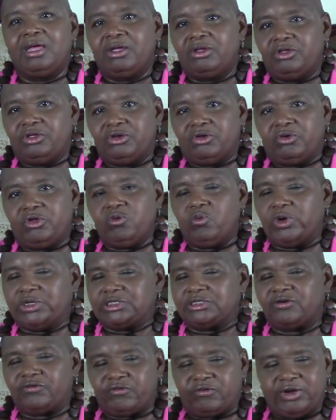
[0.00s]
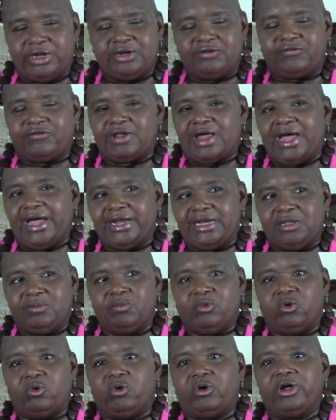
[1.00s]
he wasn't afraid to fly
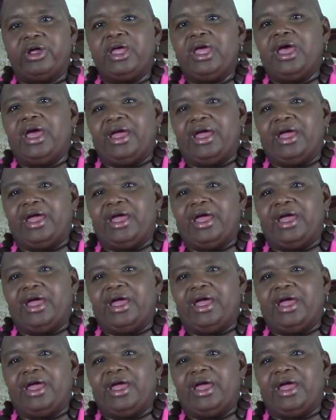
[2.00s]
anymore.